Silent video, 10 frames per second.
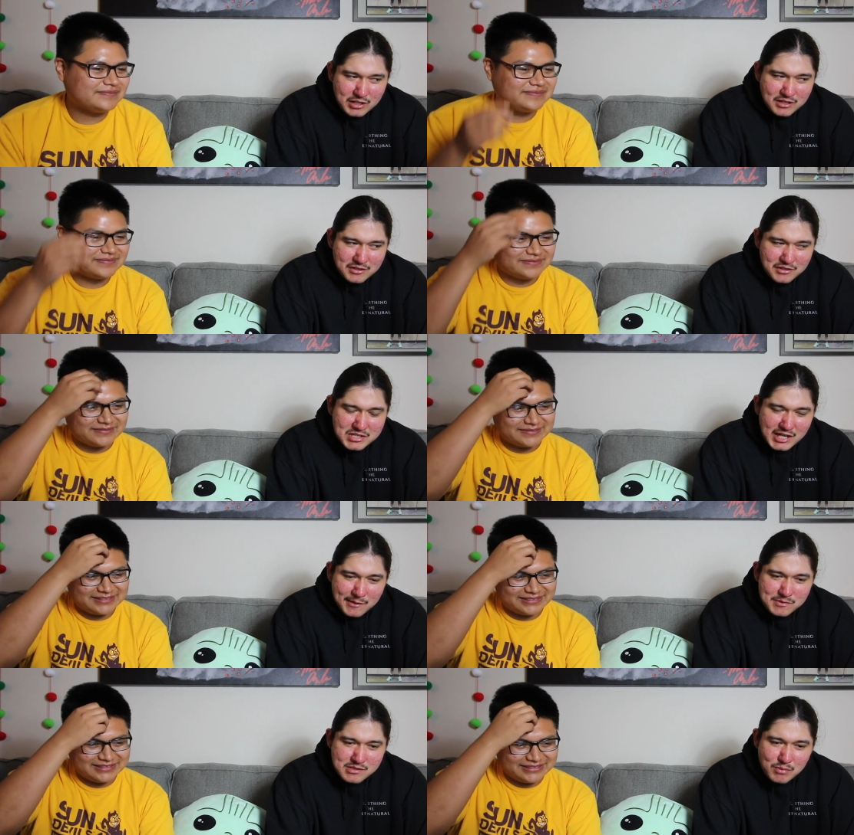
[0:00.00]
Speaker 1: all your
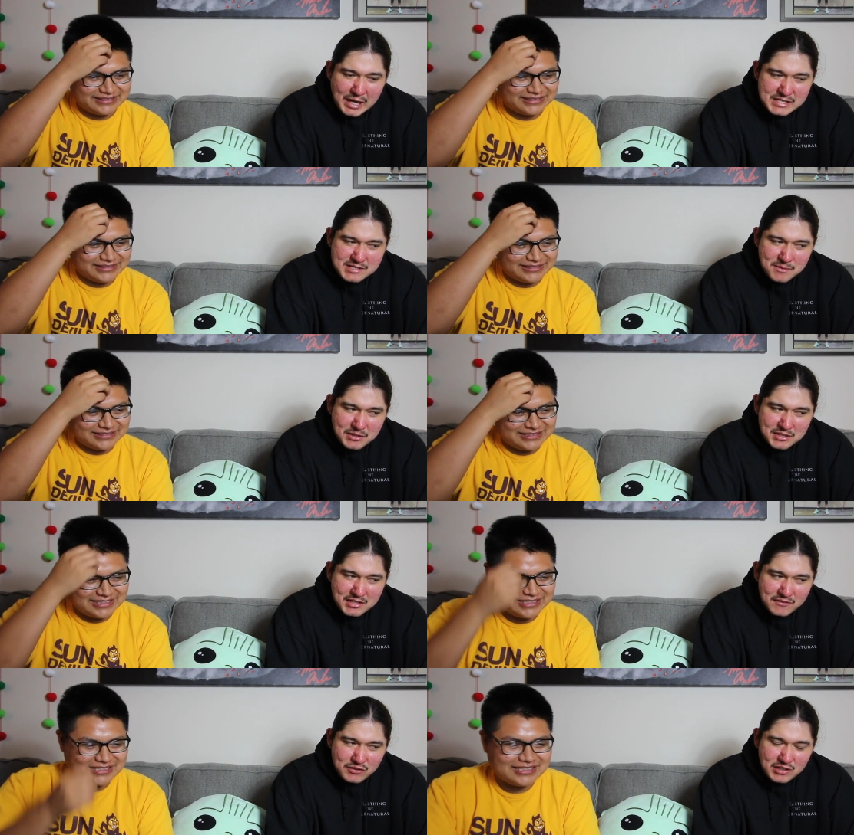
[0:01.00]
time to basketball and
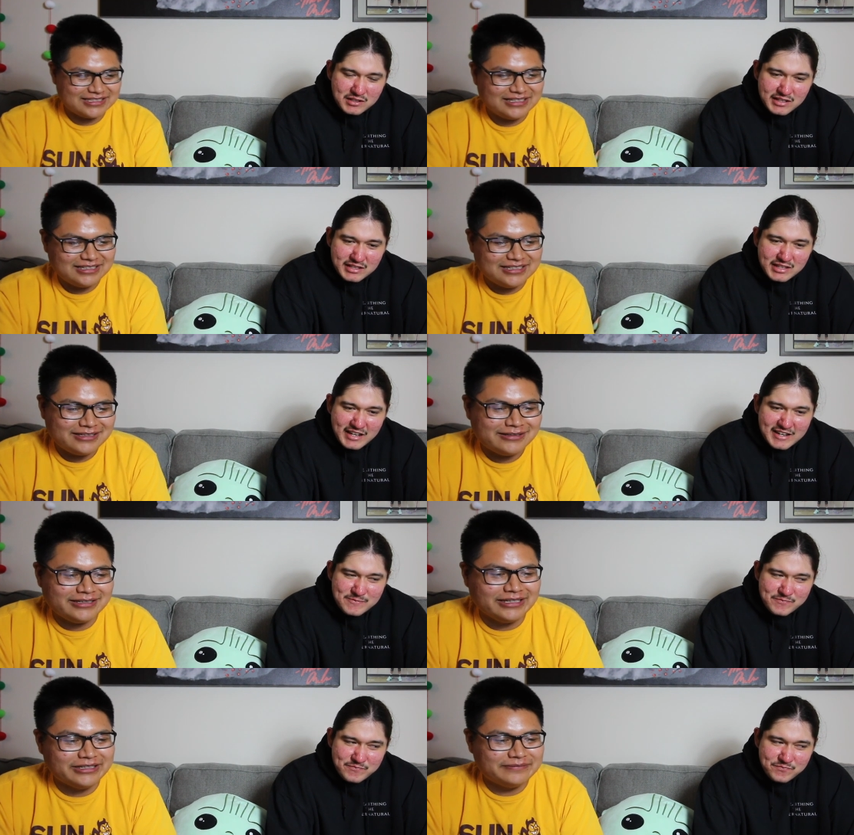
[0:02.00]
everything like that.
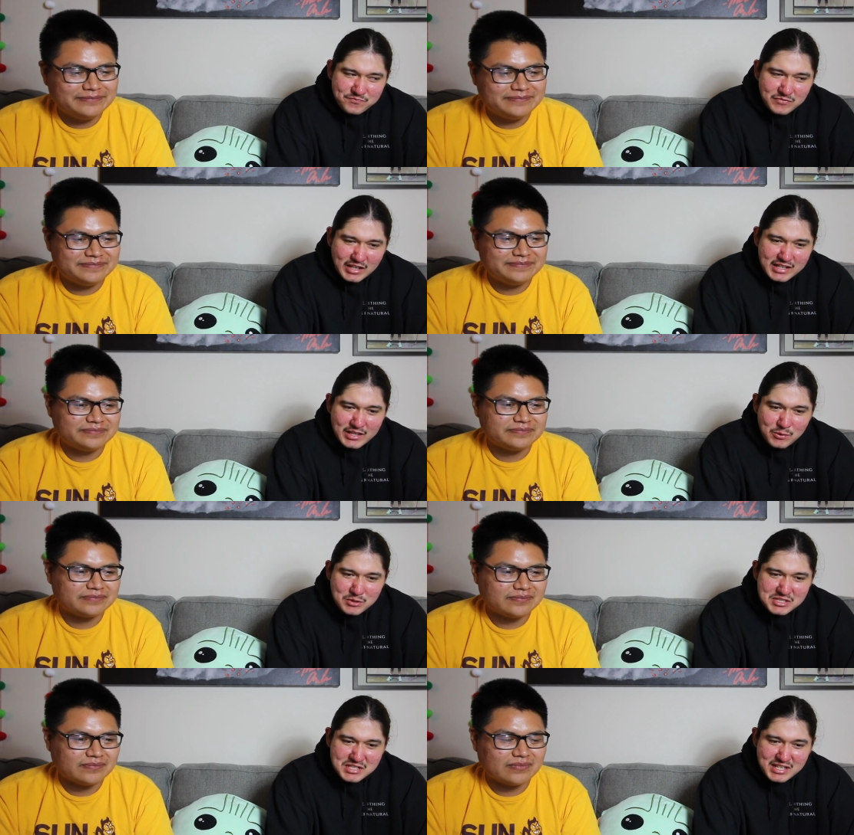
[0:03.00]
Yeah. Uh, we've
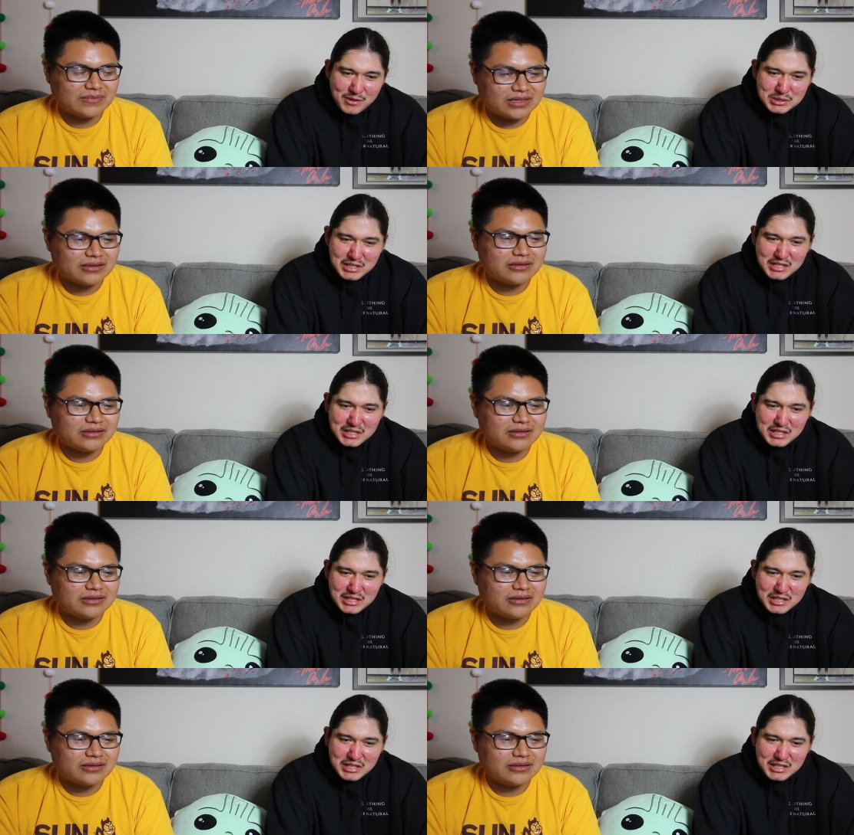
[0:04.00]
seen that with a